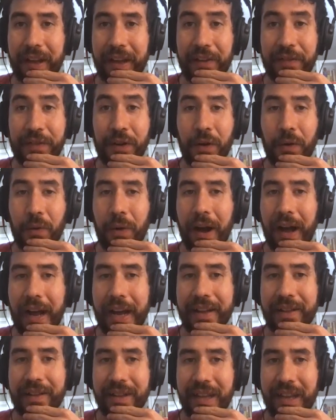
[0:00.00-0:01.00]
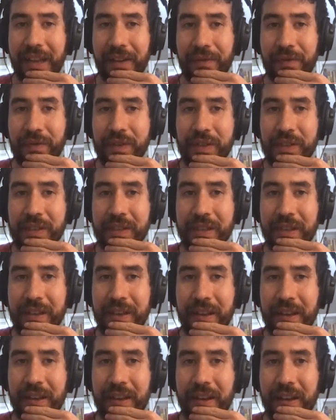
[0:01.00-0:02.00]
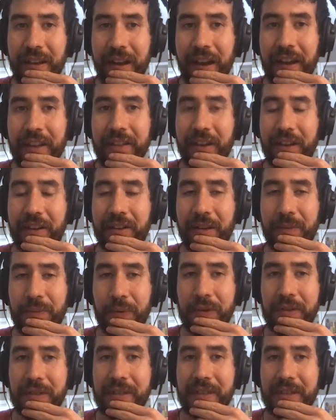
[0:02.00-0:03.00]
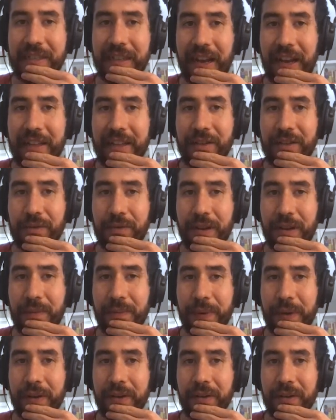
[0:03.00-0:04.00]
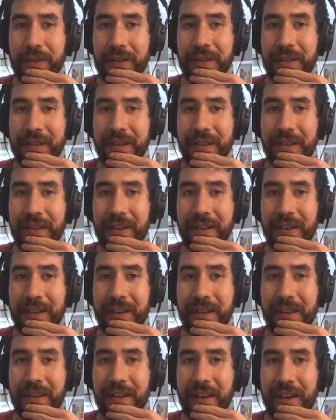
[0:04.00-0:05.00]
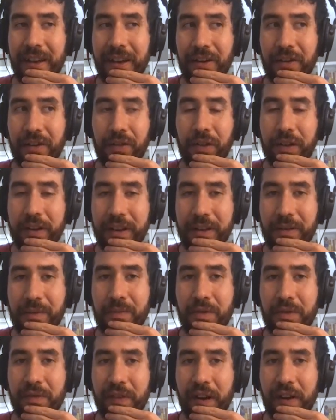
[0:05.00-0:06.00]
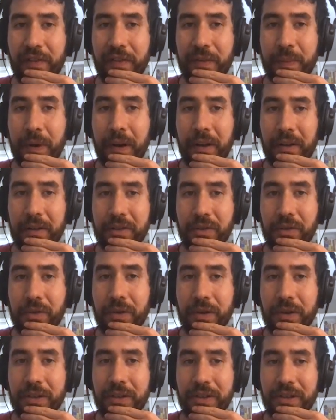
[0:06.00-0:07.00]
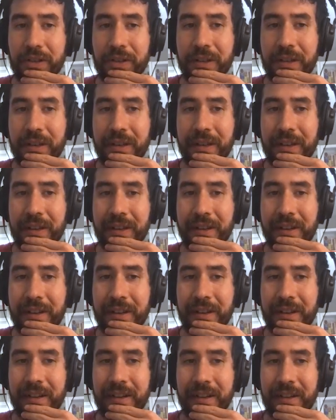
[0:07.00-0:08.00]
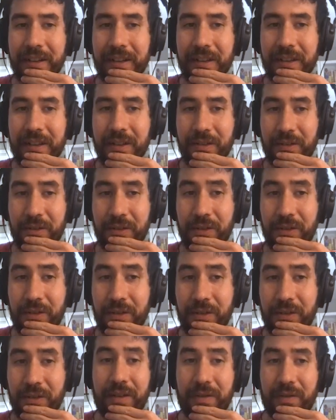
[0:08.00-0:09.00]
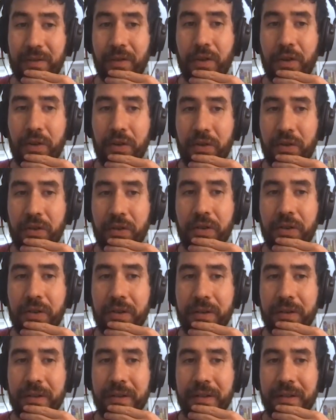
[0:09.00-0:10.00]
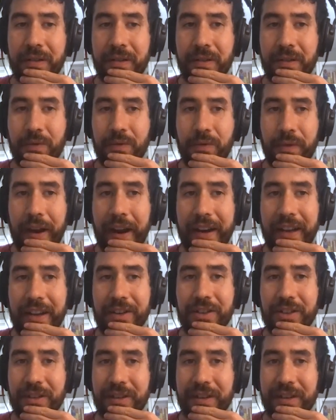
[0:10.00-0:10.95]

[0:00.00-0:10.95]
if Kawhi leaves and the Clippers decide to rebuild and are looking to move off of Paul George. You could do like Herter, Reddish, and